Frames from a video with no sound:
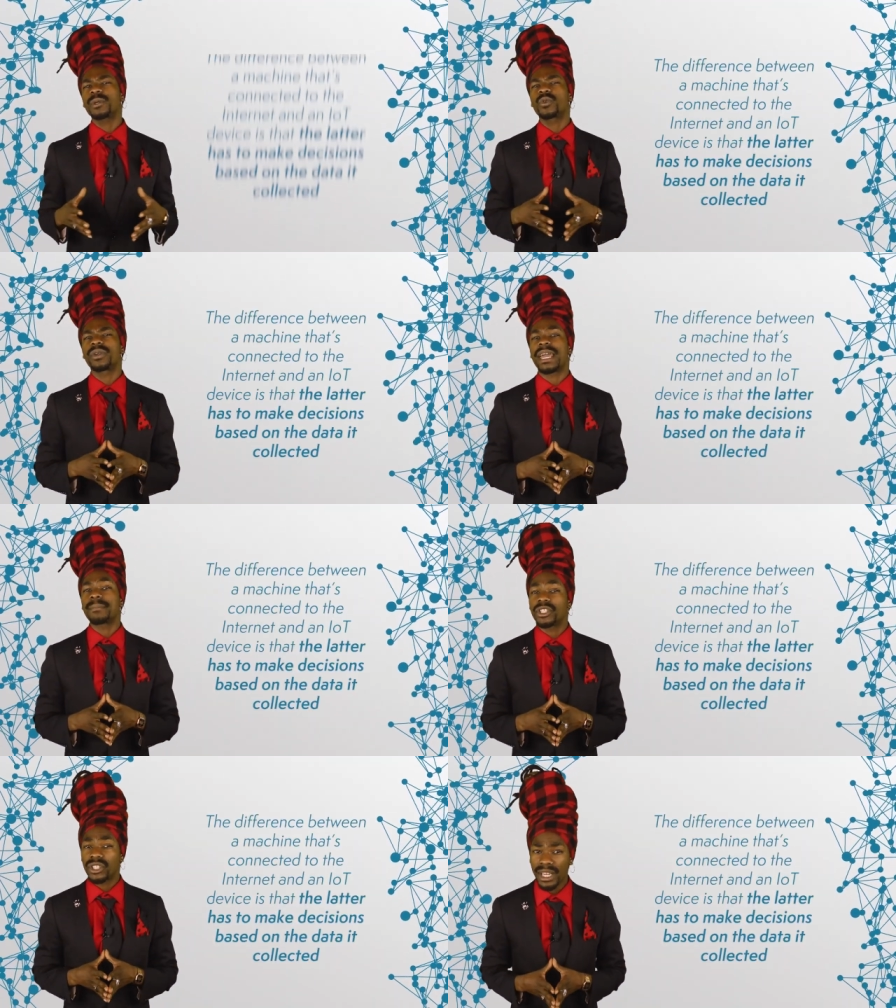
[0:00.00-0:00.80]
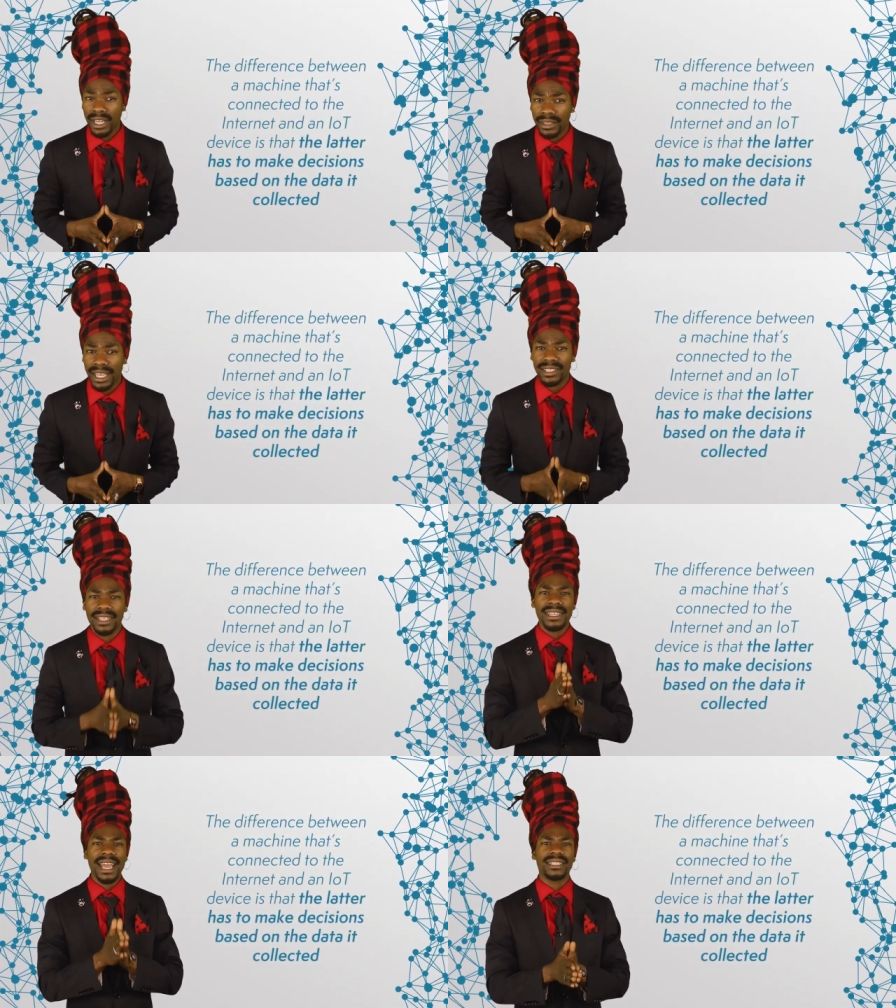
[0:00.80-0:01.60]
between a machine that's
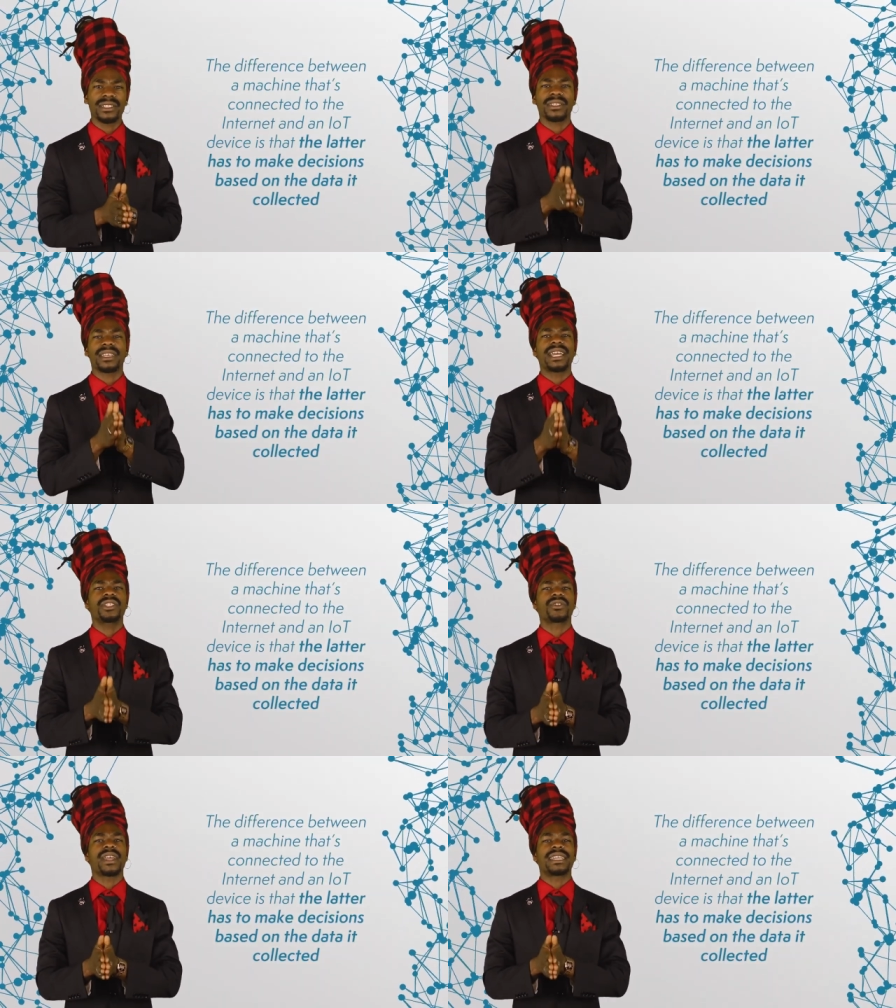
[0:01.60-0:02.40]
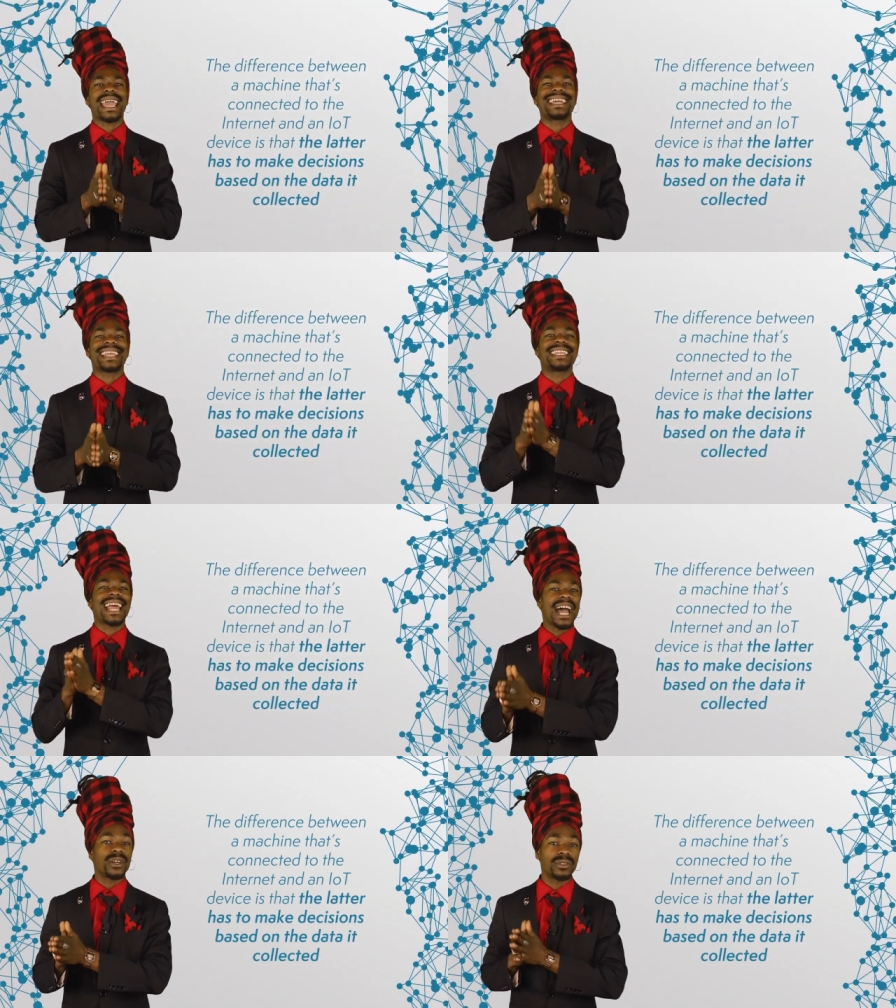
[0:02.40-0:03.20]
connected to the Internet and an
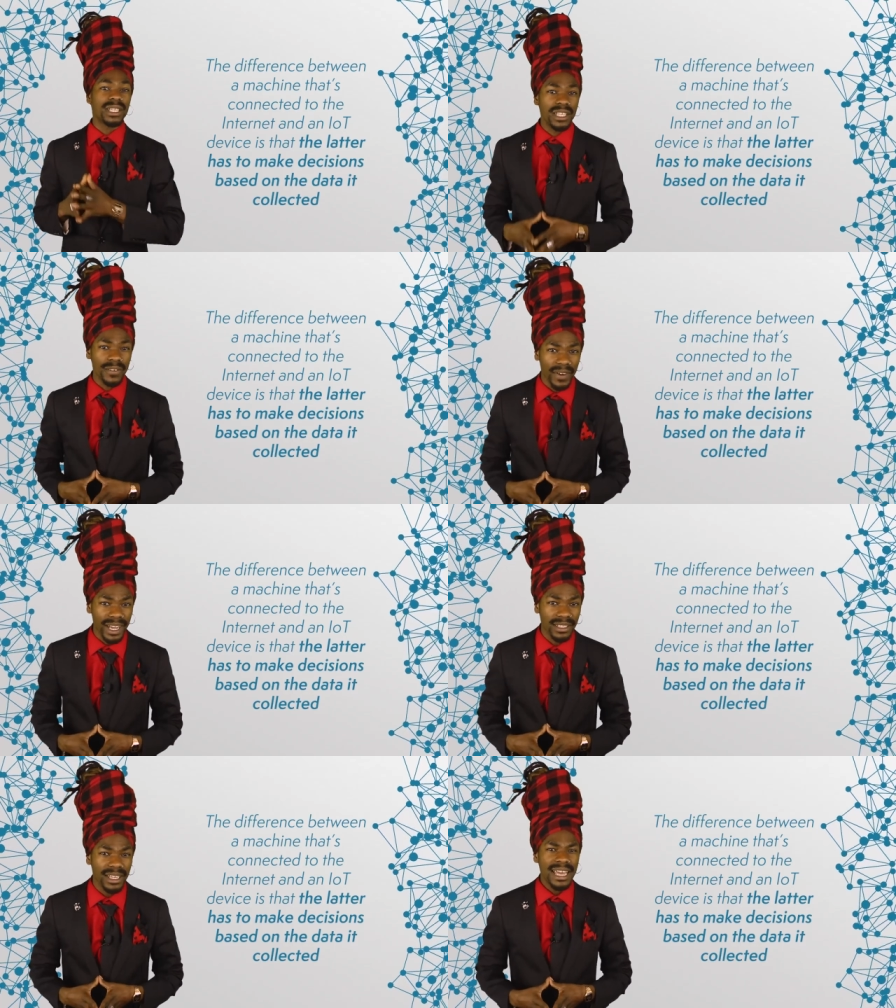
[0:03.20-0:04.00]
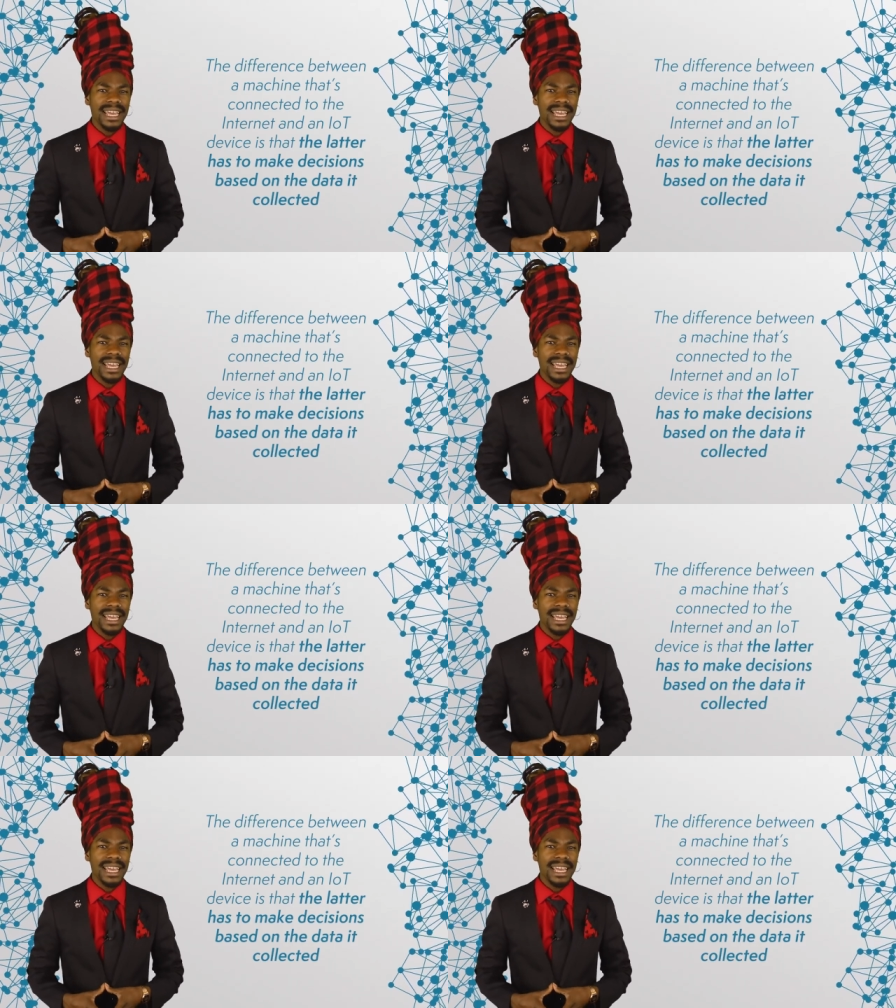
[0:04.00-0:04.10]
IoT device